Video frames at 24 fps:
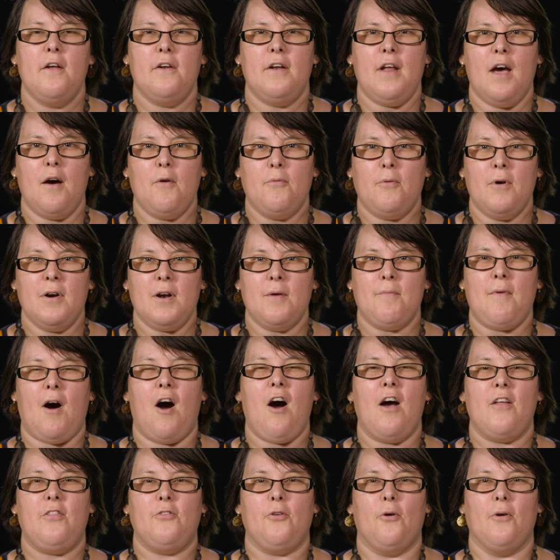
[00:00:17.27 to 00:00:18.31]
Now, what am
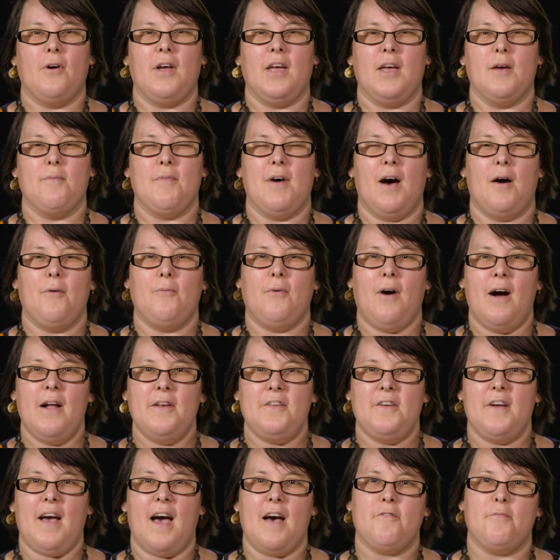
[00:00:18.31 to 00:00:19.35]
I talking about? Why
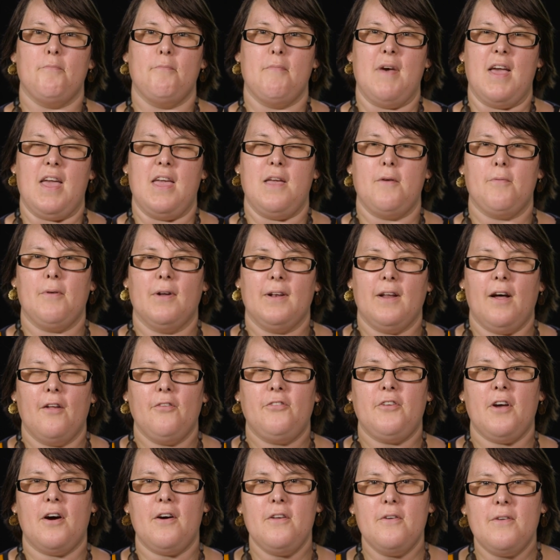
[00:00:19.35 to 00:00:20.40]
do you have me? Well, I'll
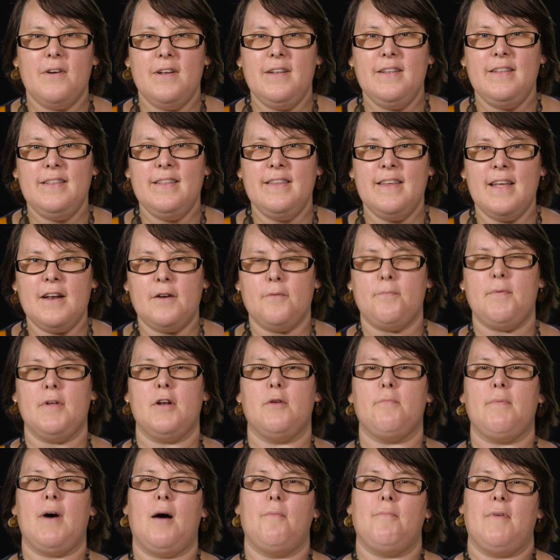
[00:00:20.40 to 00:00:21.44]
tell you a little bit
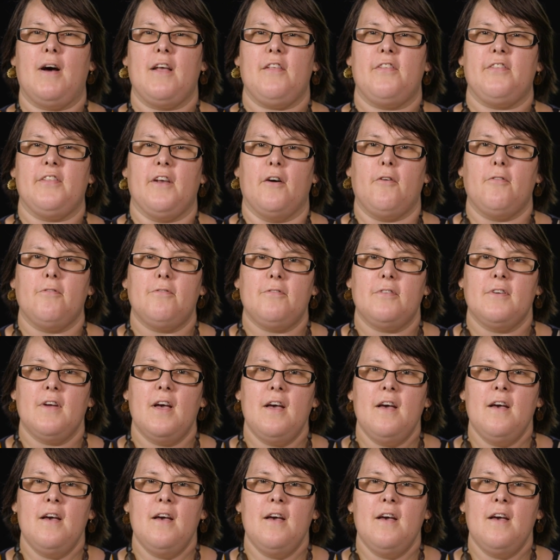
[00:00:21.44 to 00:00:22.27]
about myself.